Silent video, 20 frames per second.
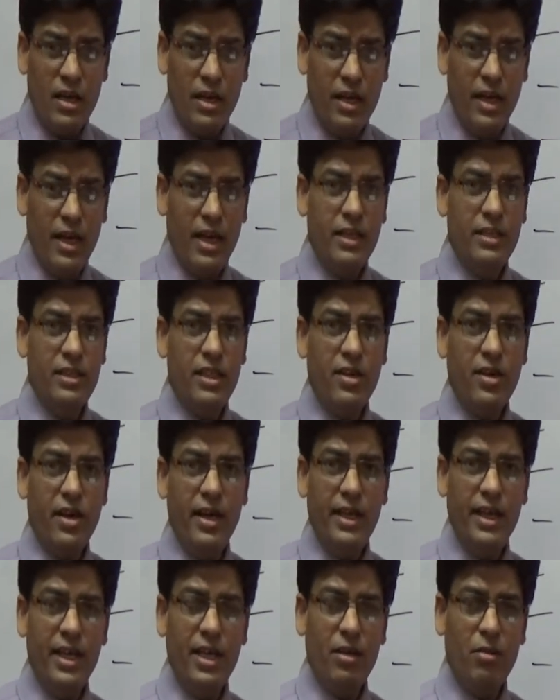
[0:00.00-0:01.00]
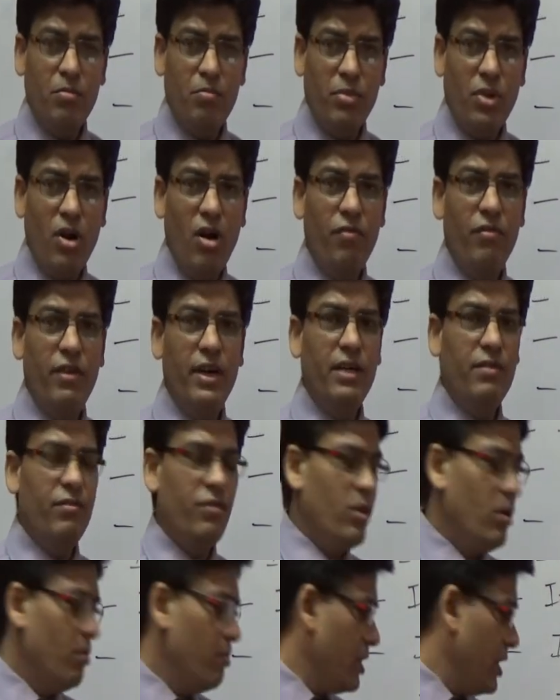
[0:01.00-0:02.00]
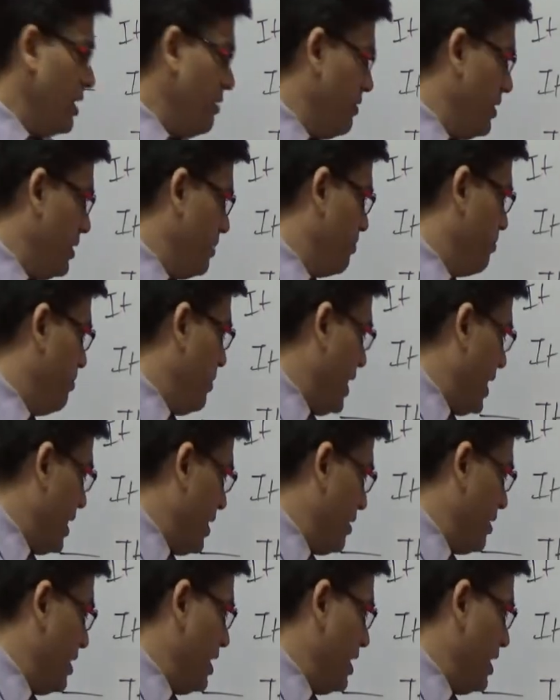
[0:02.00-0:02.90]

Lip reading: generating profit from by